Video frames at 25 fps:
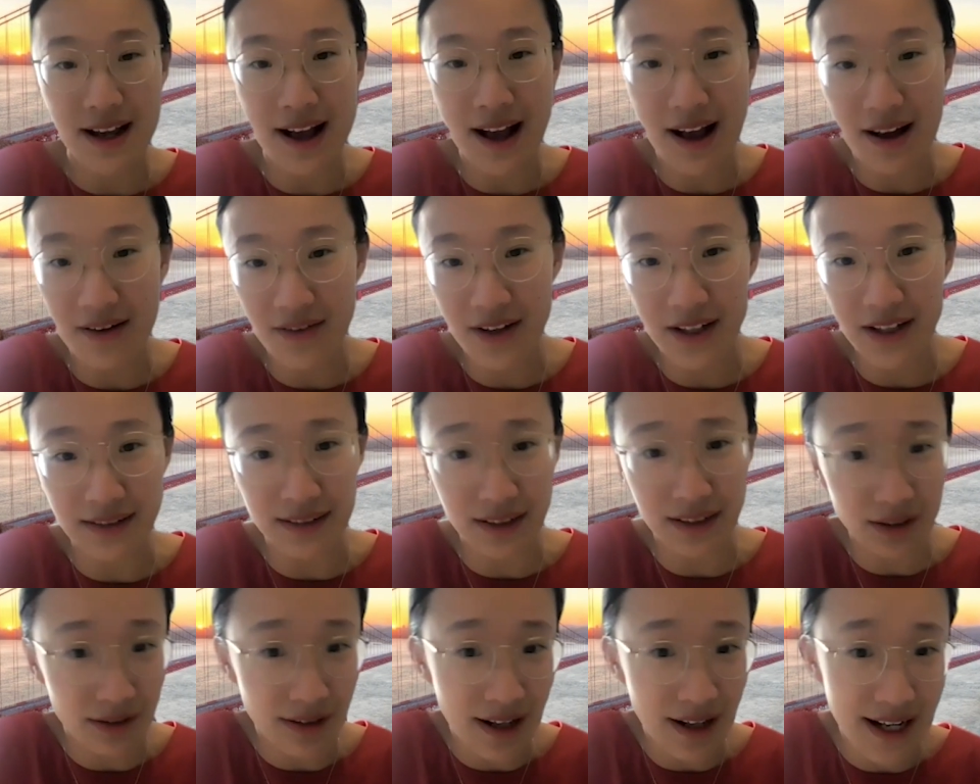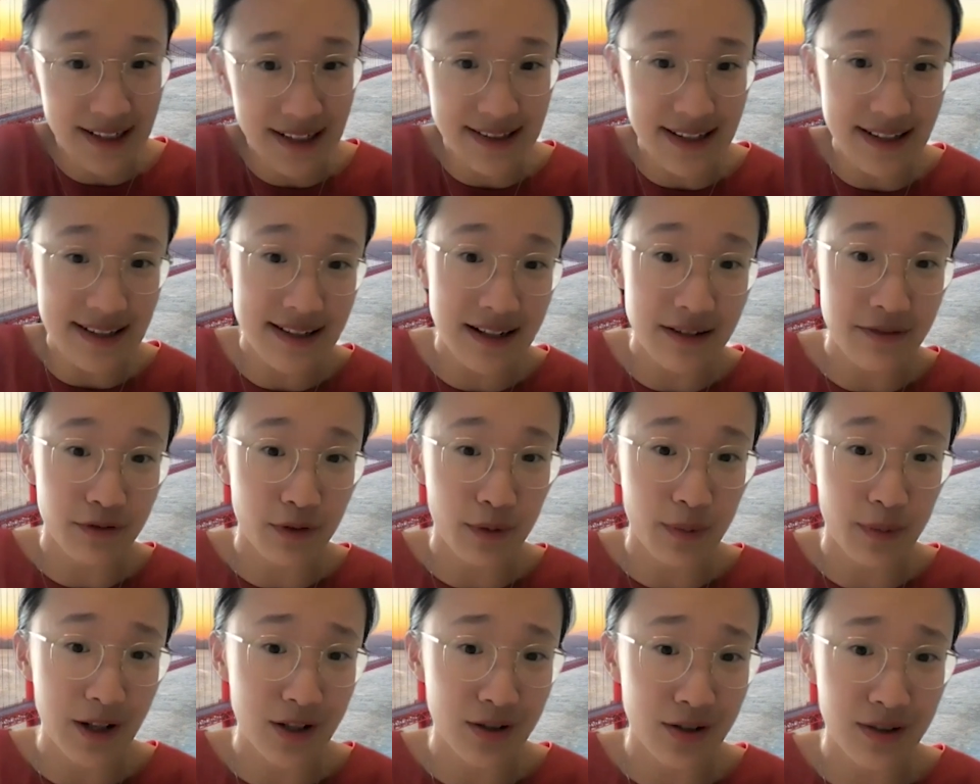having little access to
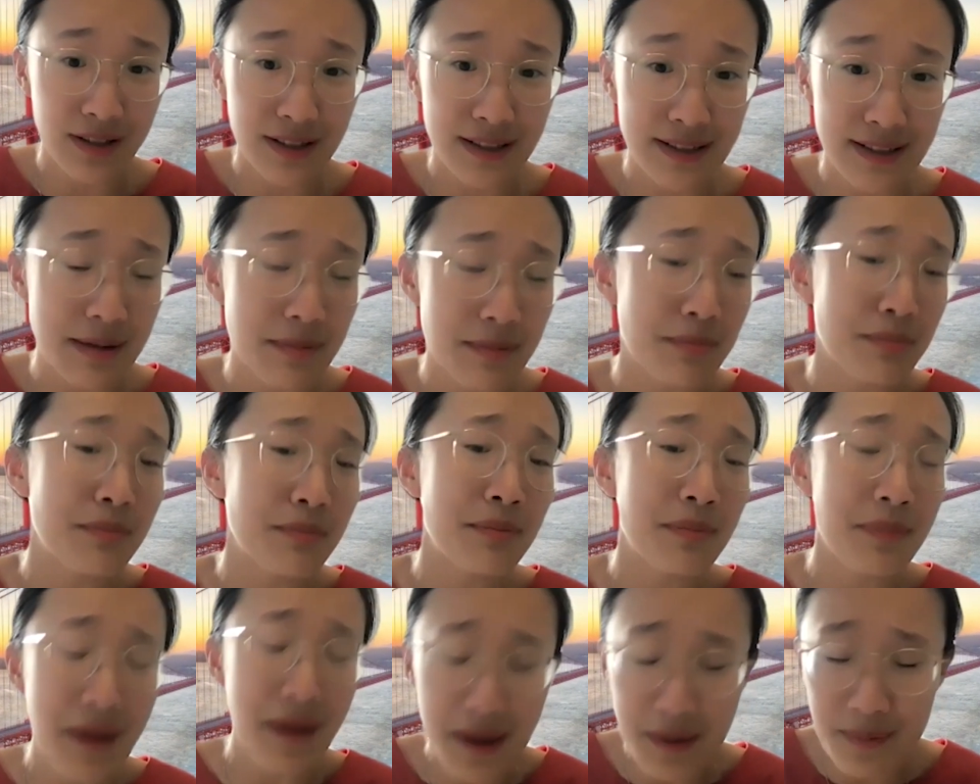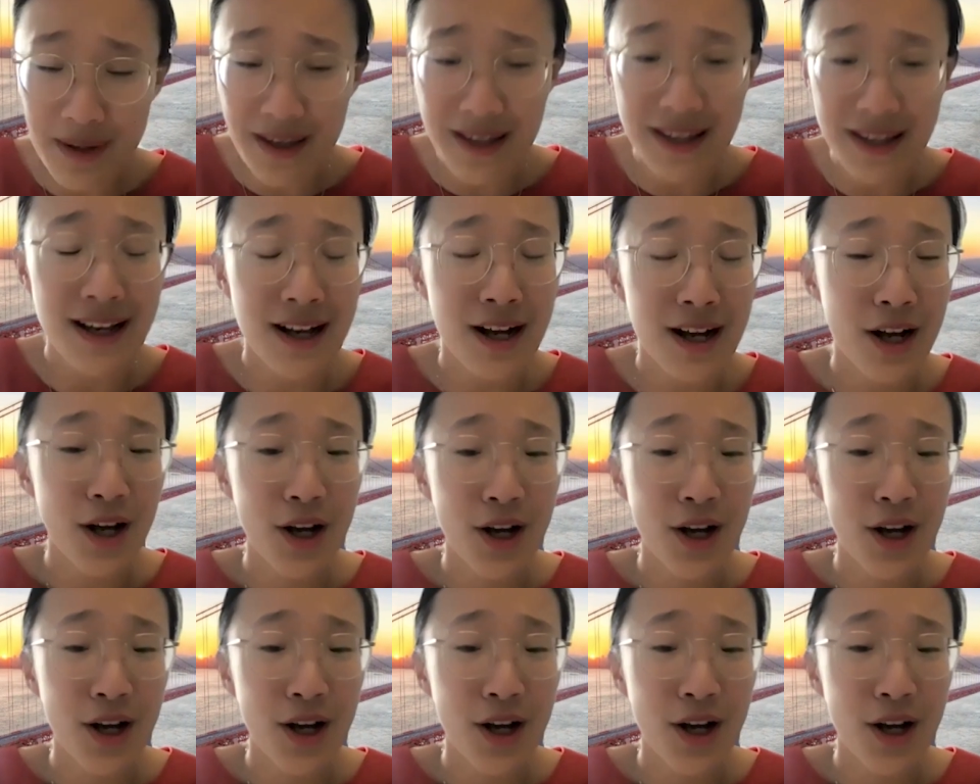information except maybe